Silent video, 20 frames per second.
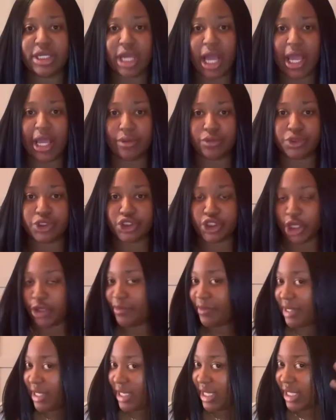I am so
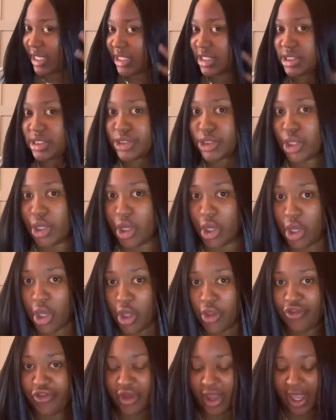pleased.
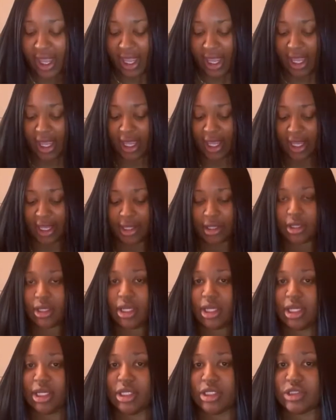The hair
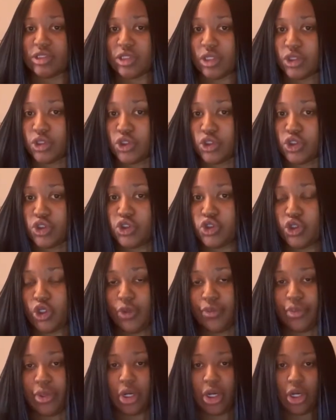is
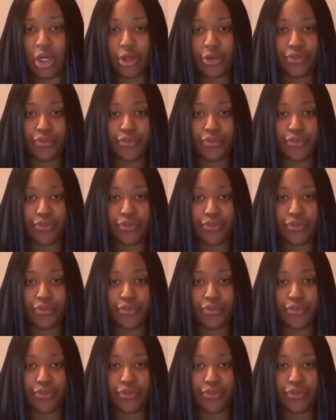super